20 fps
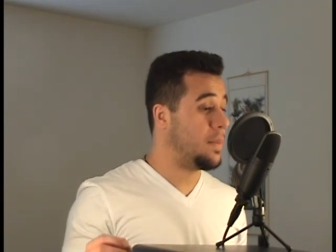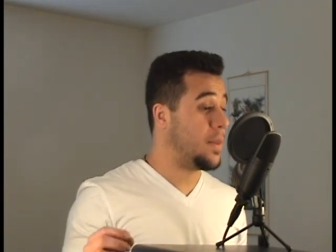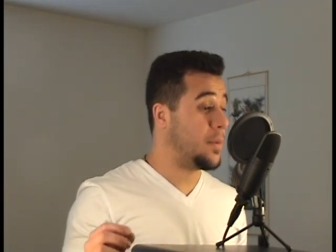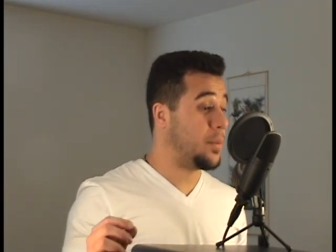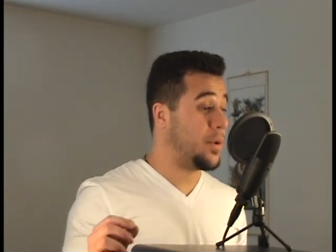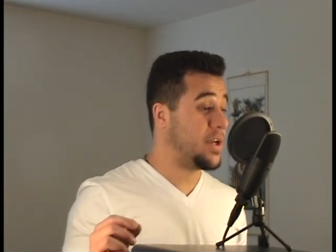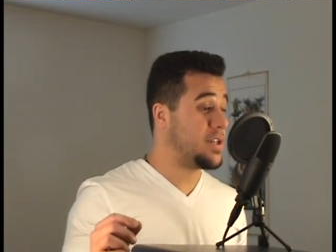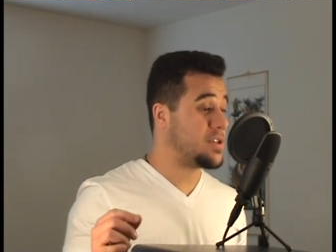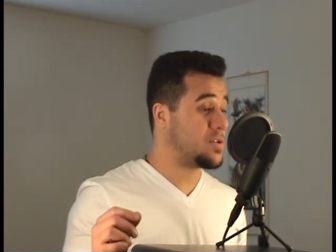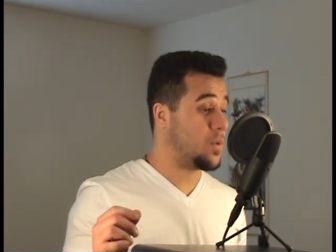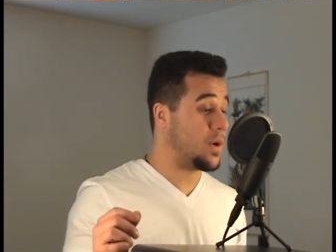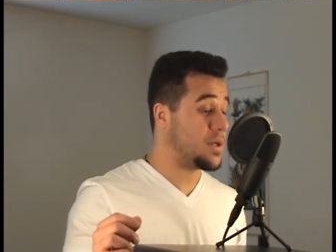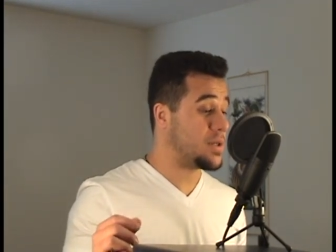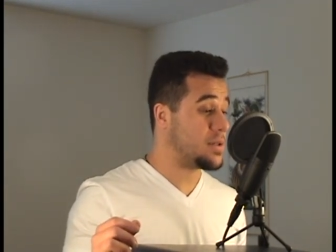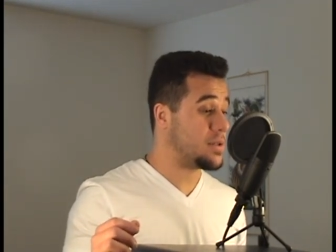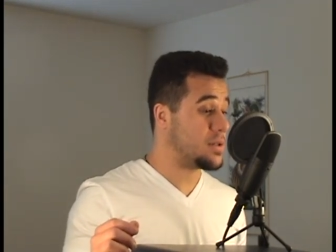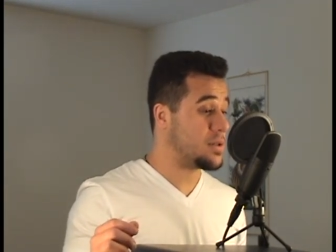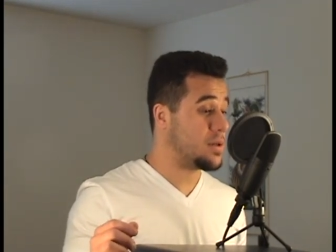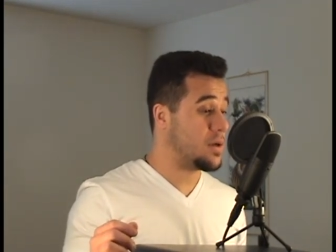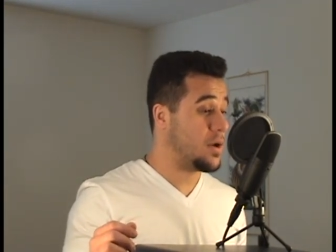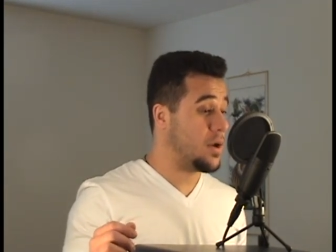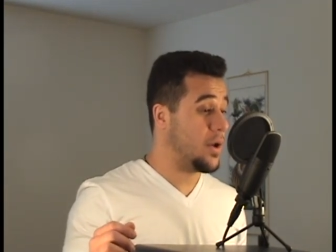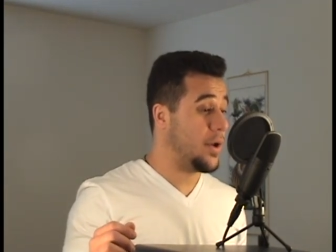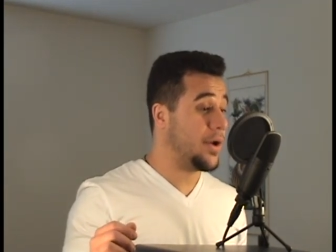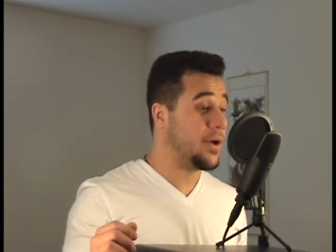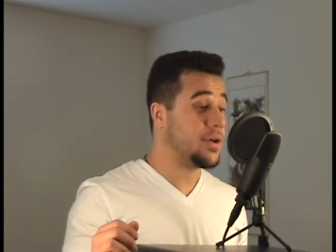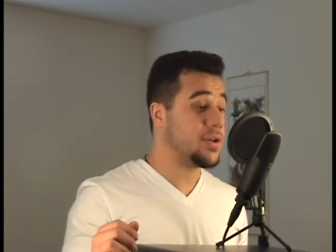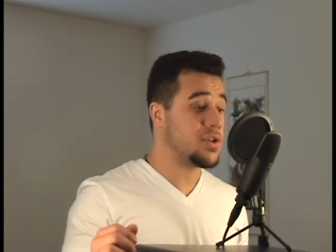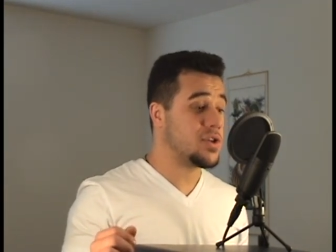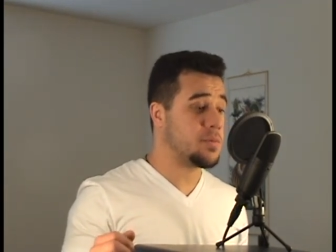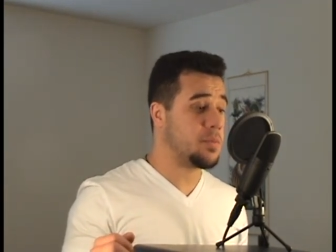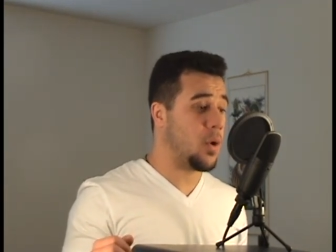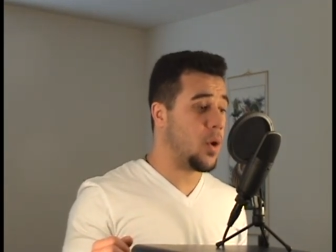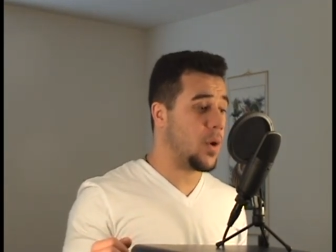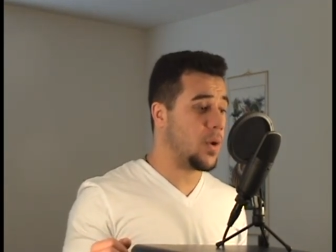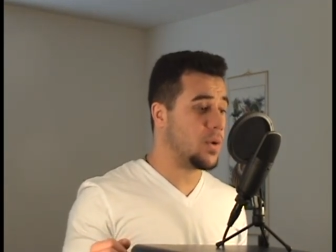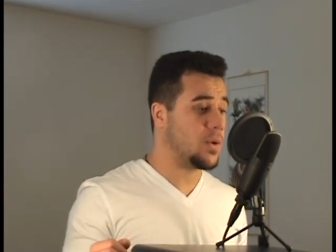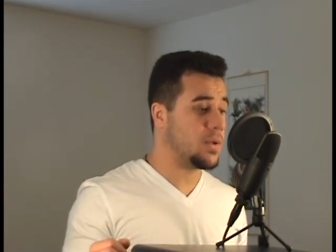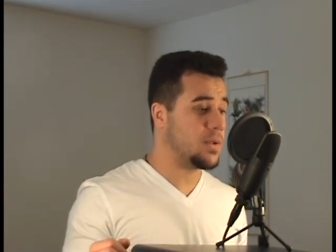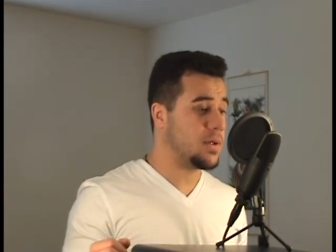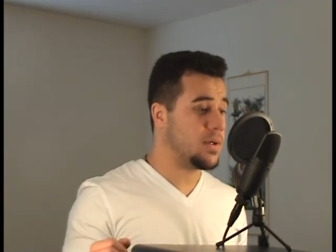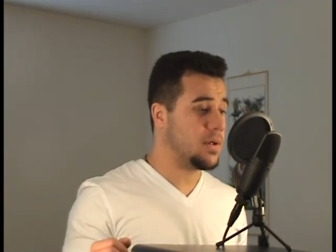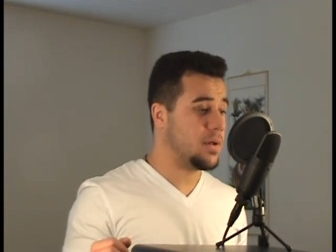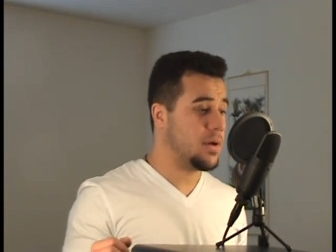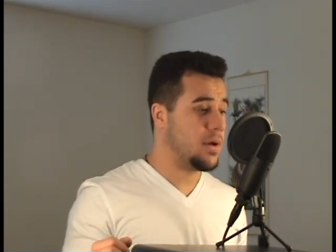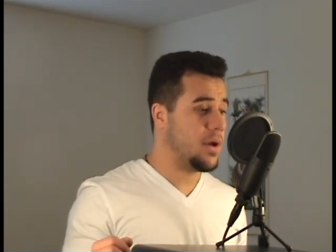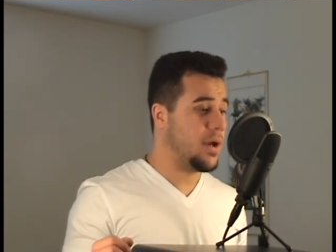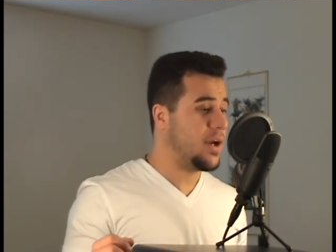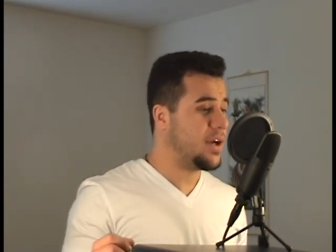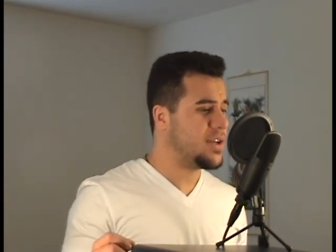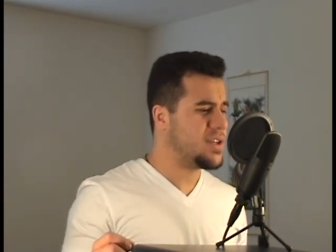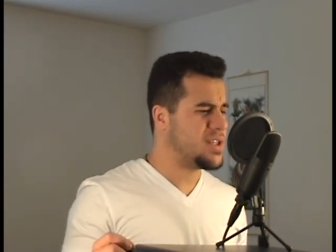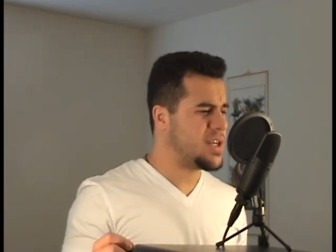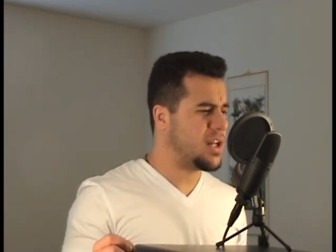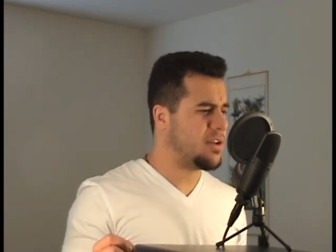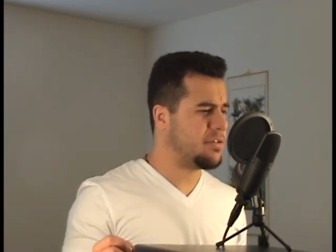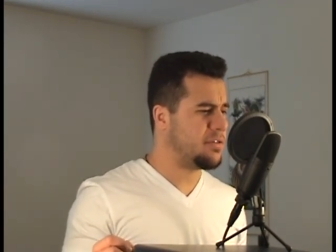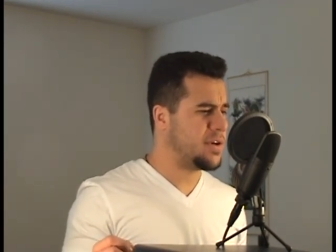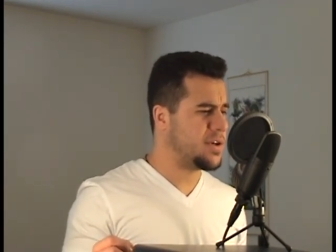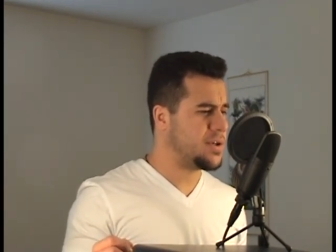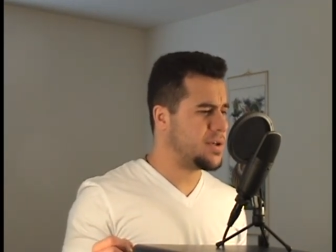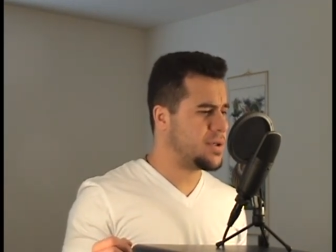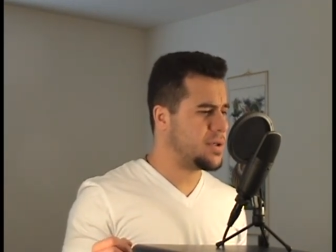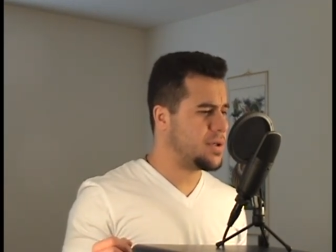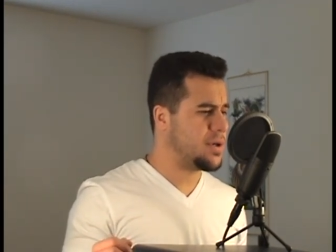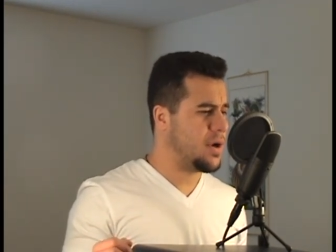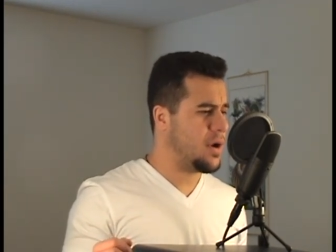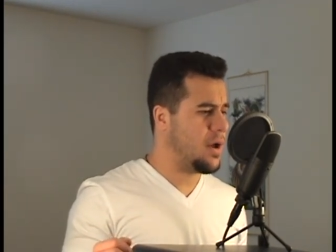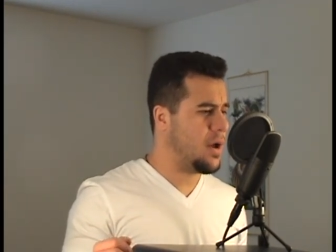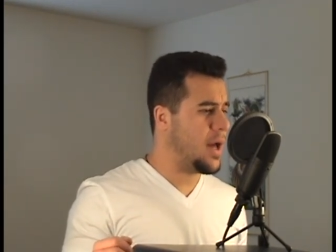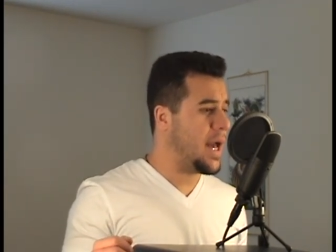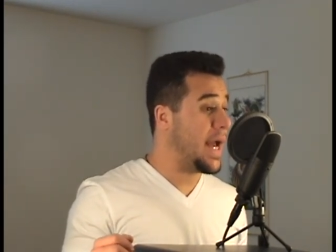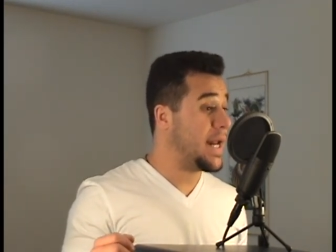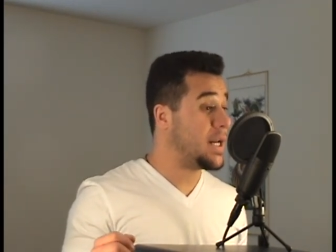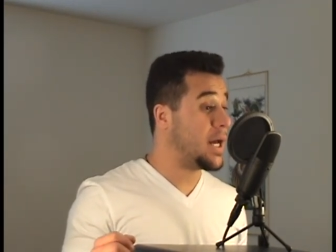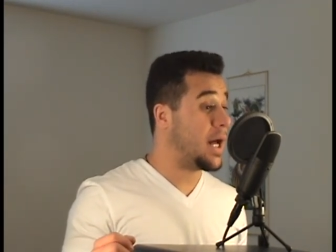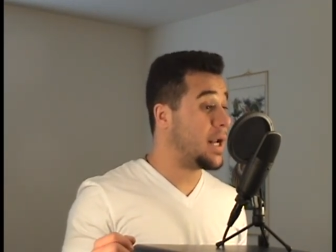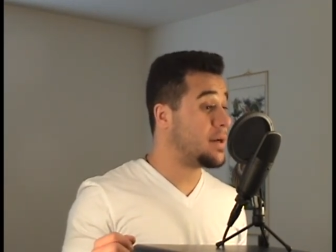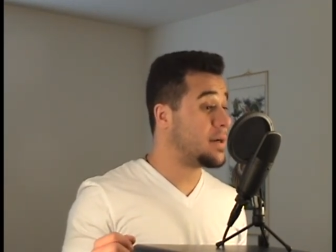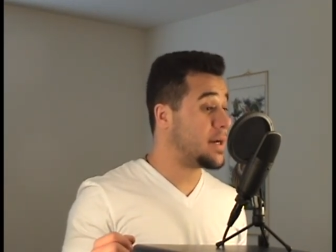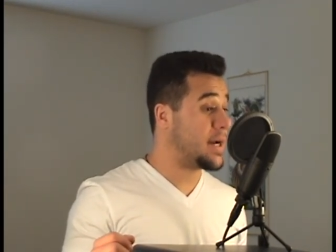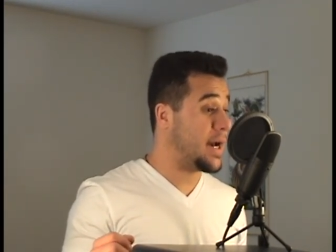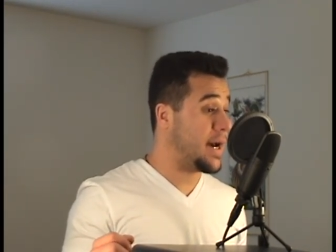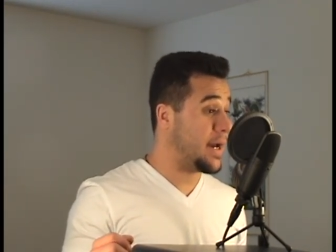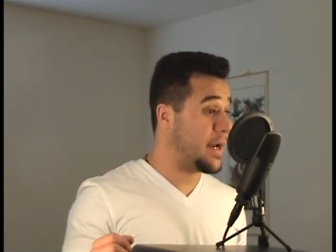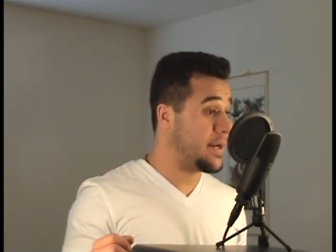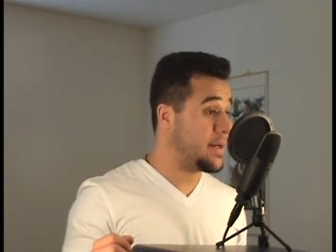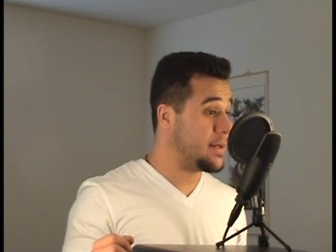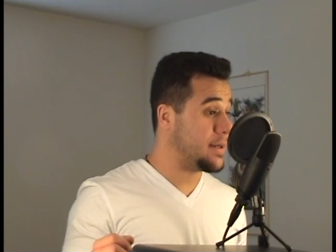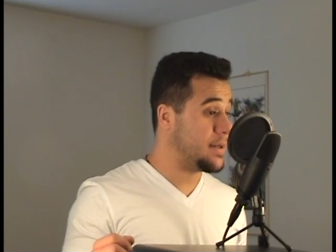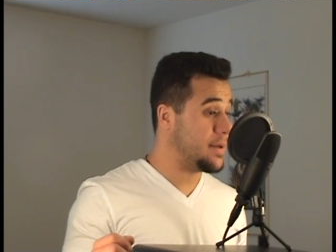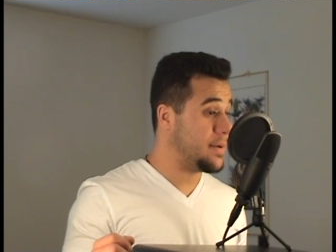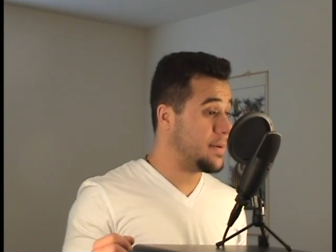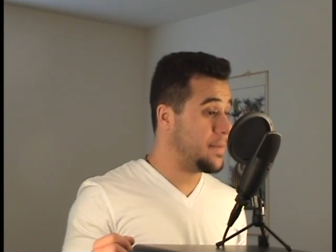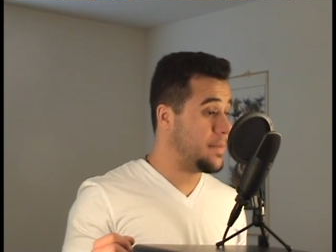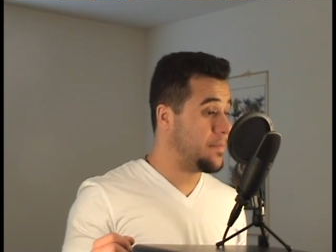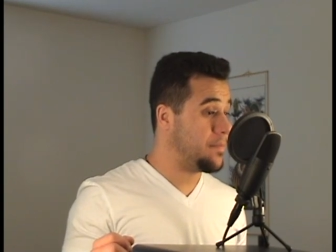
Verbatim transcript: The prince was spoiled, selfish, and unkind.